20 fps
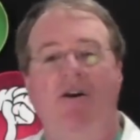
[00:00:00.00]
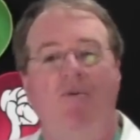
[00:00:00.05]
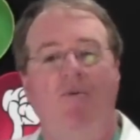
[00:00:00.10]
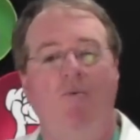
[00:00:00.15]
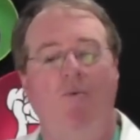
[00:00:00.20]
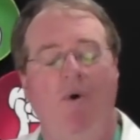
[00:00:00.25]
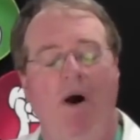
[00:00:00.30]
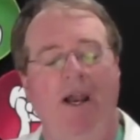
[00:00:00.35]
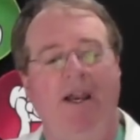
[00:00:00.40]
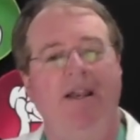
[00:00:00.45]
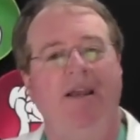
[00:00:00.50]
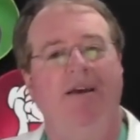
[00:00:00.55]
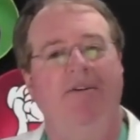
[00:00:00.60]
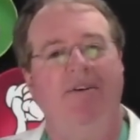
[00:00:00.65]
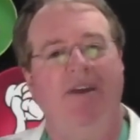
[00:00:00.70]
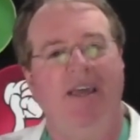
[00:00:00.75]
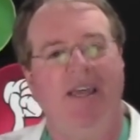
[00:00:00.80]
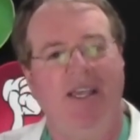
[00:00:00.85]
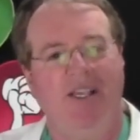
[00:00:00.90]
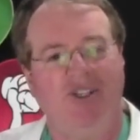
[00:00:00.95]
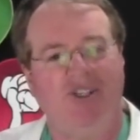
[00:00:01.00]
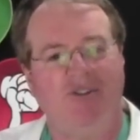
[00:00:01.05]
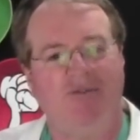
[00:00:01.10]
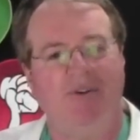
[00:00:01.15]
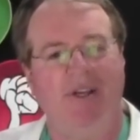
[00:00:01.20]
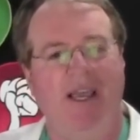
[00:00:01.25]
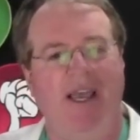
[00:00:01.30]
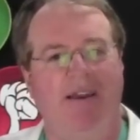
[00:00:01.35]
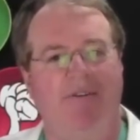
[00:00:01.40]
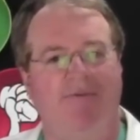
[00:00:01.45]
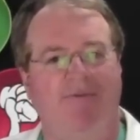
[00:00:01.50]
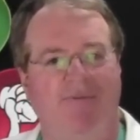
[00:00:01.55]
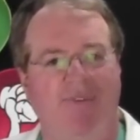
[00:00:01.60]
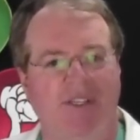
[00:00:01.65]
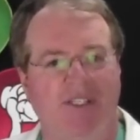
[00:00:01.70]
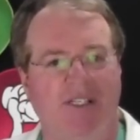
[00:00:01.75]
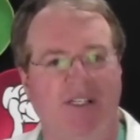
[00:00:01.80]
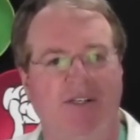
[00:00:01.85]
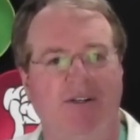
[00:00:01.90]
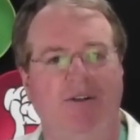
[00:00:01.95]
what history and
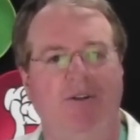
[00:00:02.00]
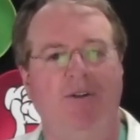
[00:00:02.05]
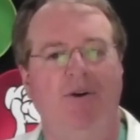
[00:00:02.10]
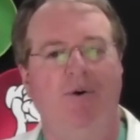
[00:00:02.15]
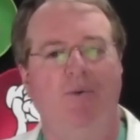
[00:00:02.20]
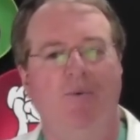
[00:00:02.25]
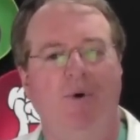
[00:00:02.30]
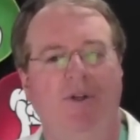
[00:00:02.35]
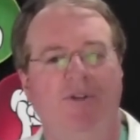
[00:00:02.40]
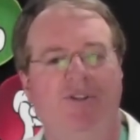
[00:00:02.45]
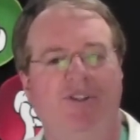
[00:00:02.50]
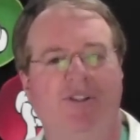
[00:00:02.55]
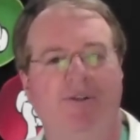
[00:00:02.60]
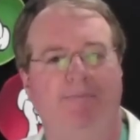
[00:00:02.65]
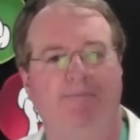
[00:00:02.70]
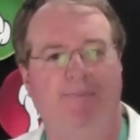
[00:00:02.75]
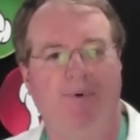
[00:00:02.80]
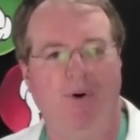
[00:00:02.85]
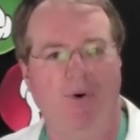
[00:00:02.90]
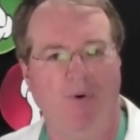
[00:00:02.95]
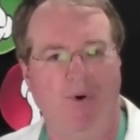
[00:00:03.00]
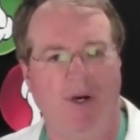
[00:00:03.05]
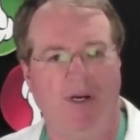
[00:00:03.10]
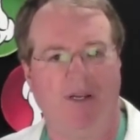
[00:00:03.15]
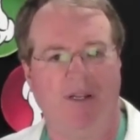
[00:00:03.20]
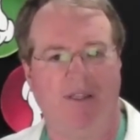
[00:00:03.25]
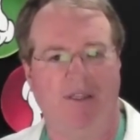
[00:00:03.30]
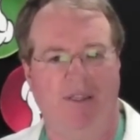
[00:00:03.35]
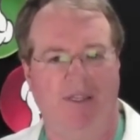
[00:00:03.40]
physical will support